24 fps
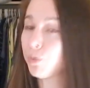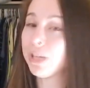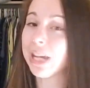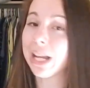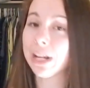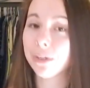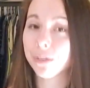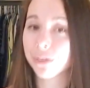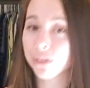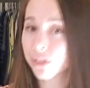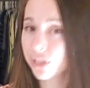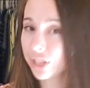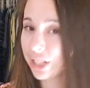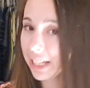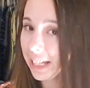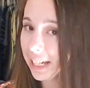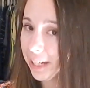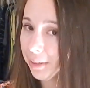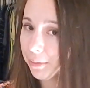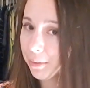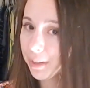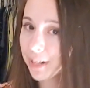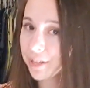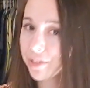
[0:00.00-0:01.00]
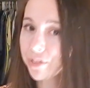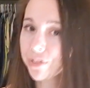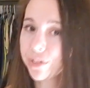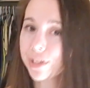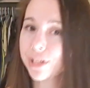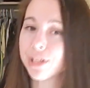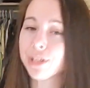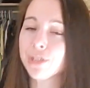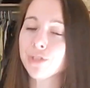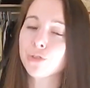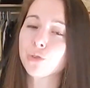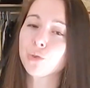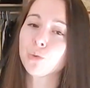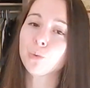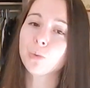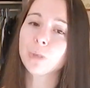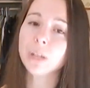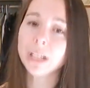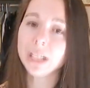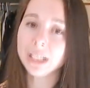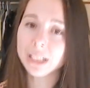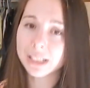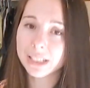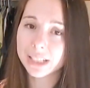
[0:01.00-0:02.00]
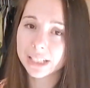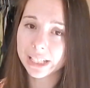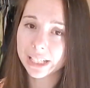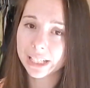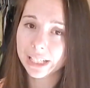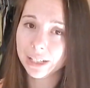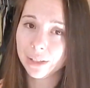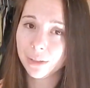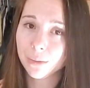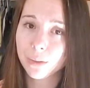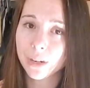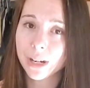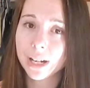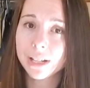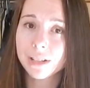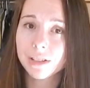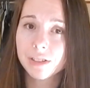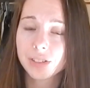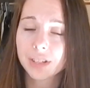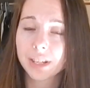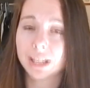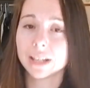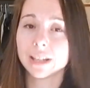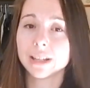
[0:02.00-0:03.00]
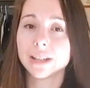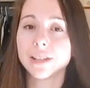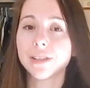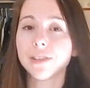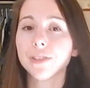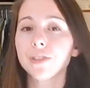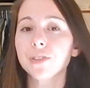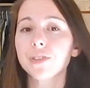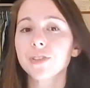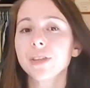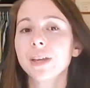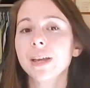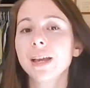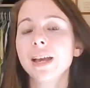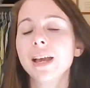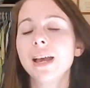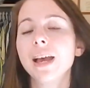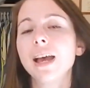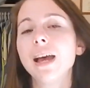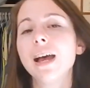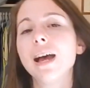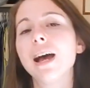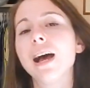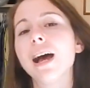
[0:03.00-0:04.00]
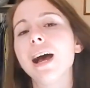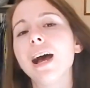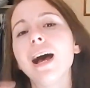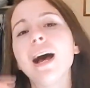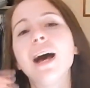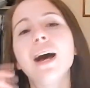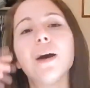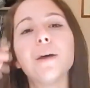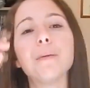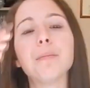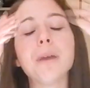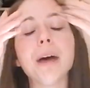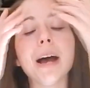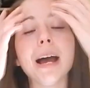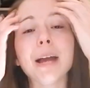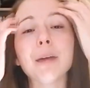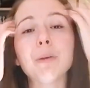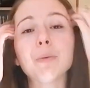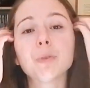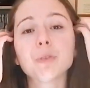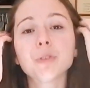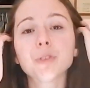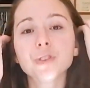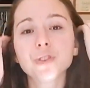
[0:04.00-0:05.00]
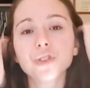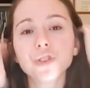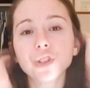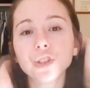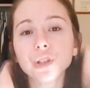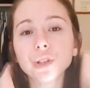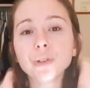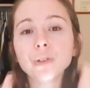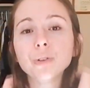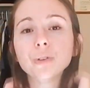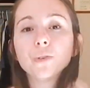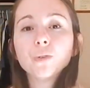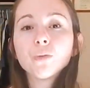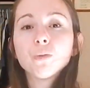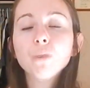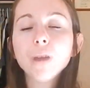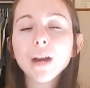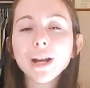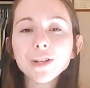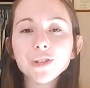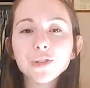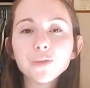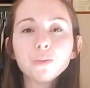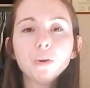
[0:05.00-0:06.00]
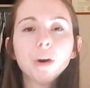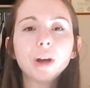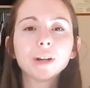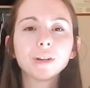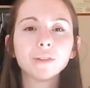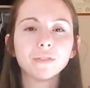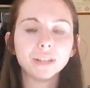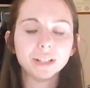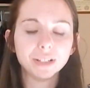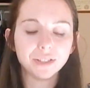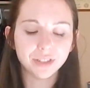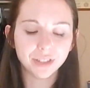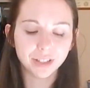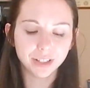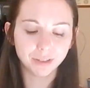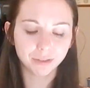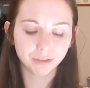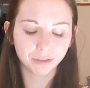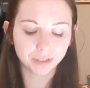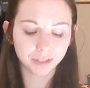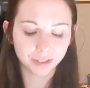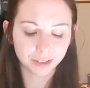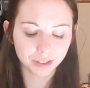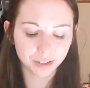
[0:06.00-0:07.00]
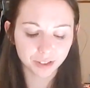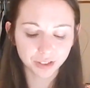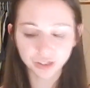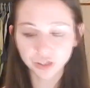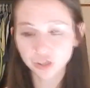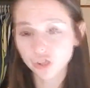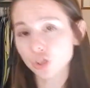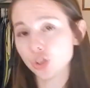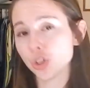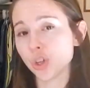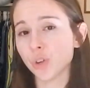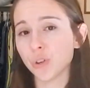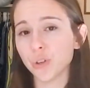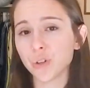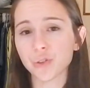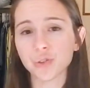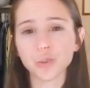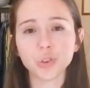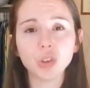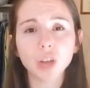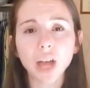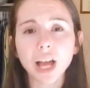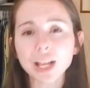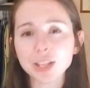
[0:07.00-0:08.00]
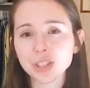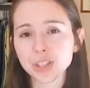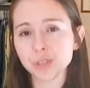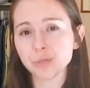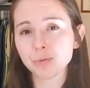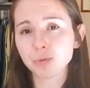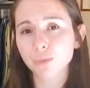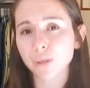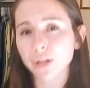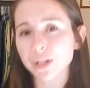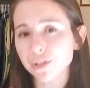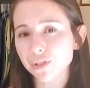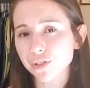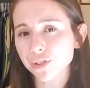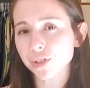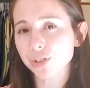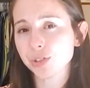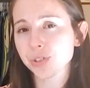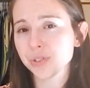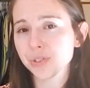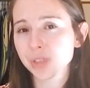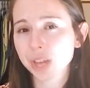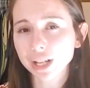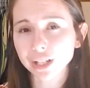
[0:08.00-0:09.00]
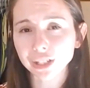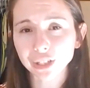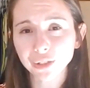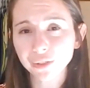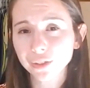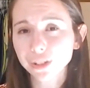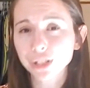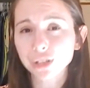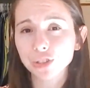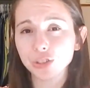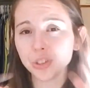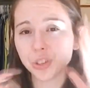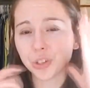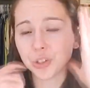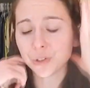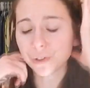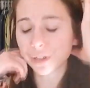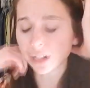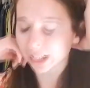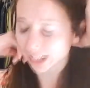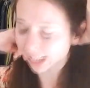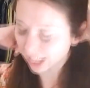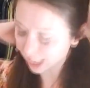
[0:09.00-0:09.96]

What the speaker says: I do nettle tea rinses, green tea rinses. I will do rice water rinses. So there's lots of rinses that you